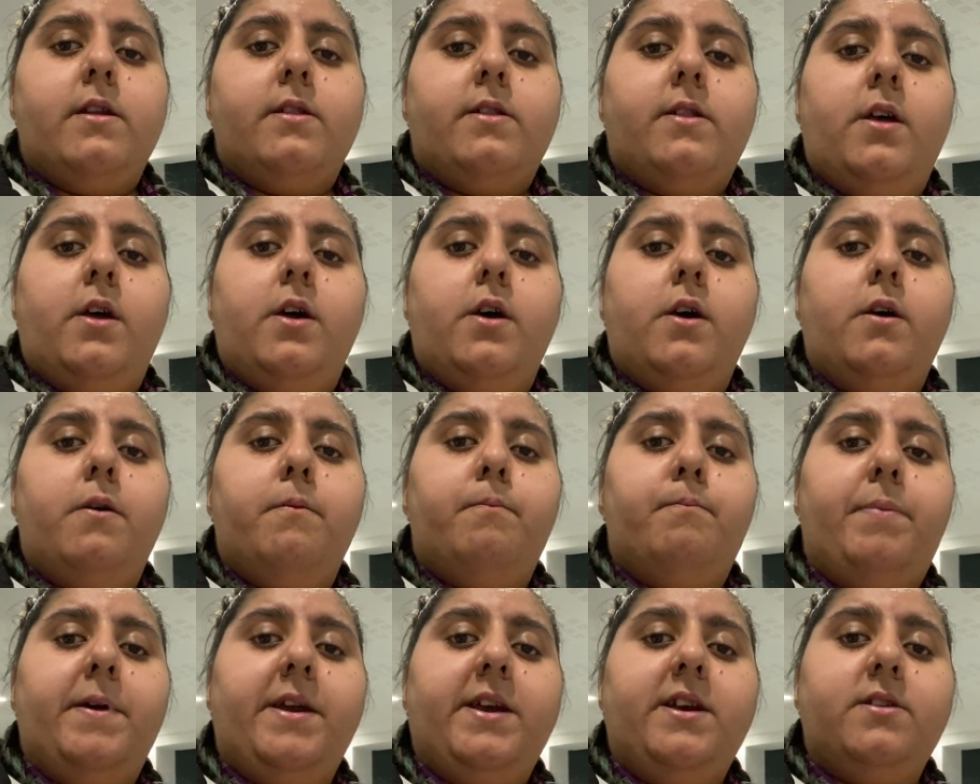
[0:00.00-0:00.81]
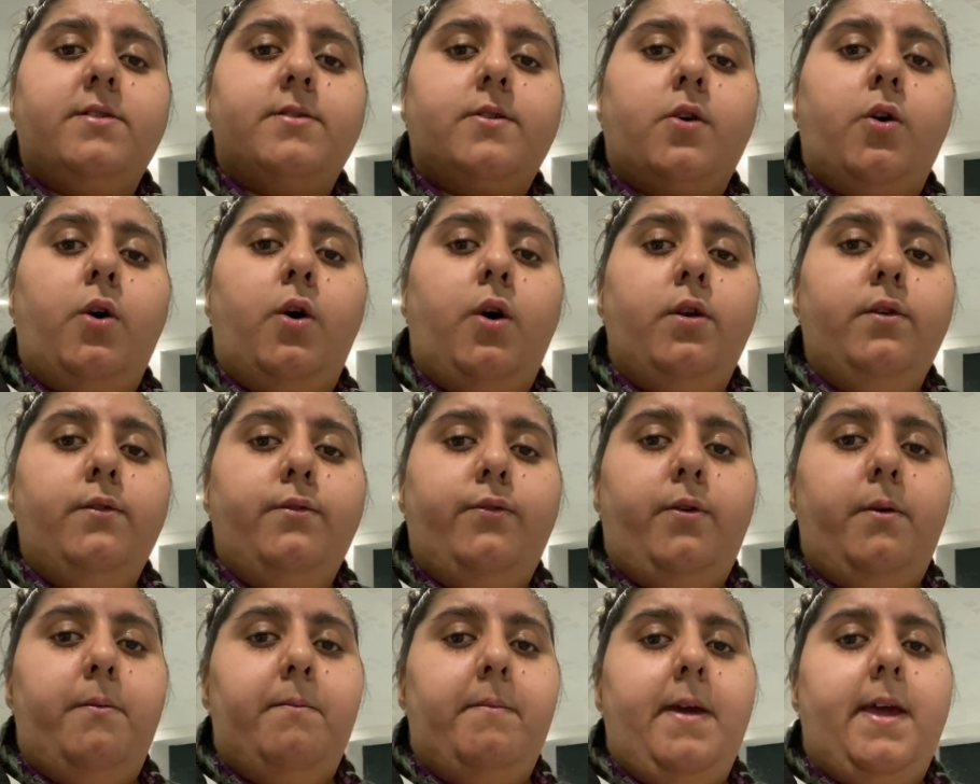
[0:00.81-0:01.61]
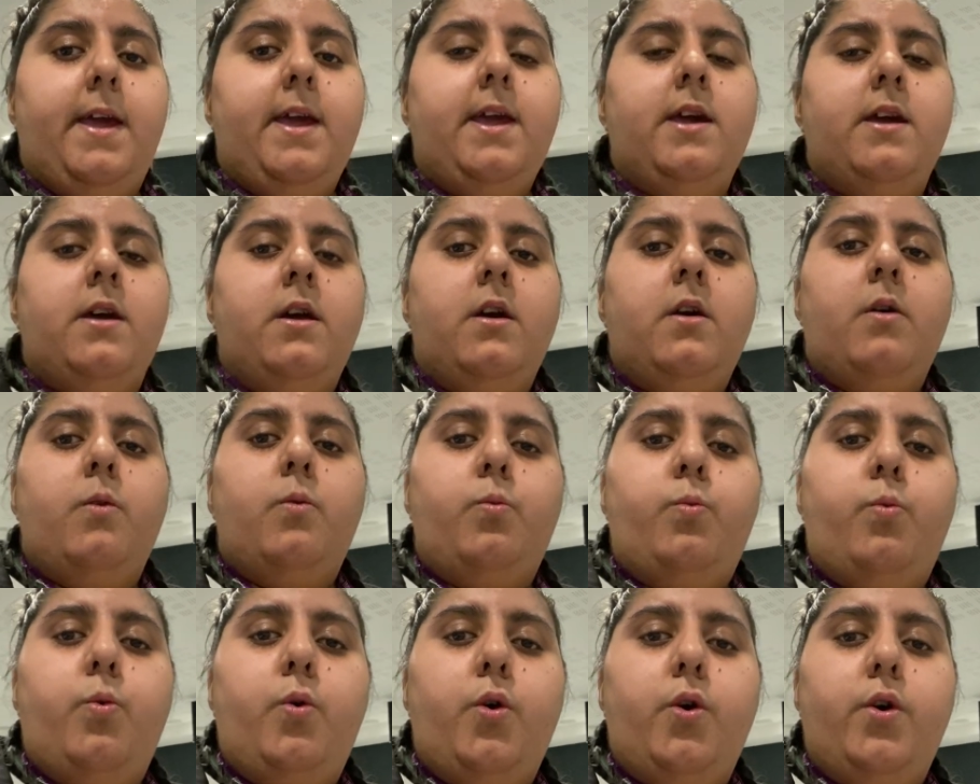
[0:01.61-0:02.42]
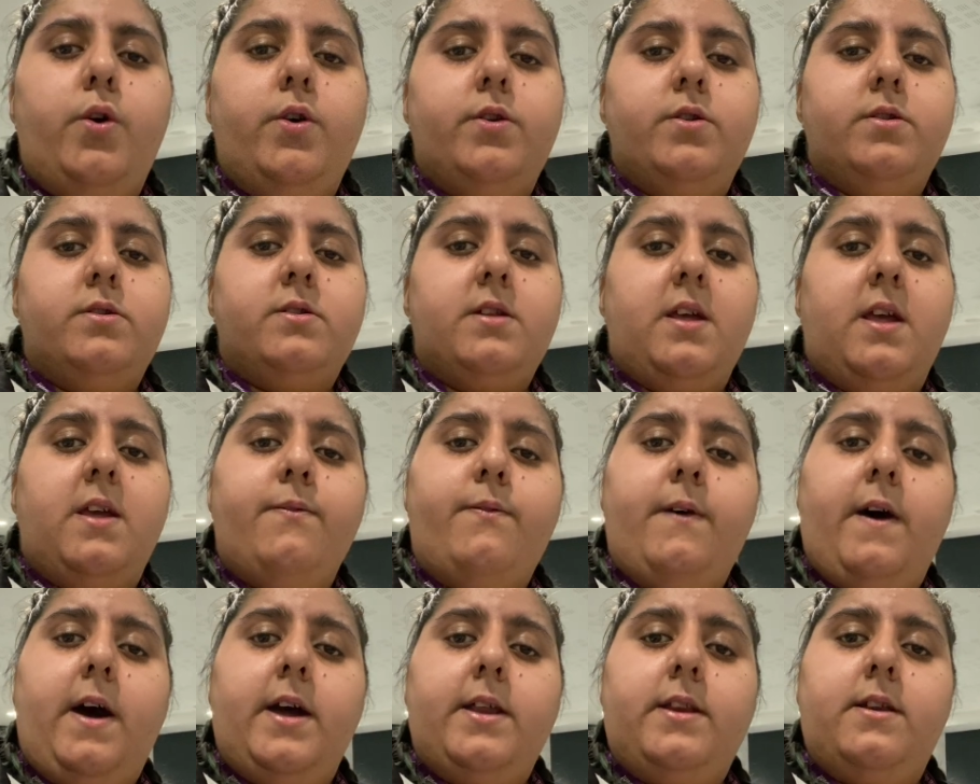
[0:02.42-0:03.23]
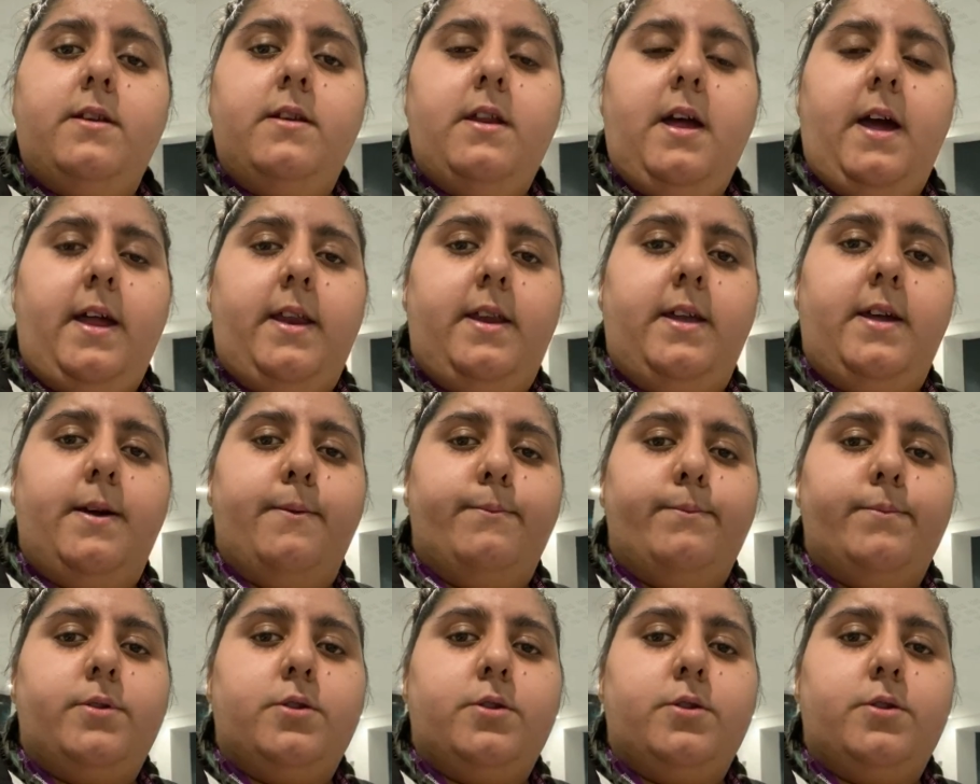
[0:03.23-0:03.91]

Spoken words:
The biggest con for me was if I had a 9 a.m.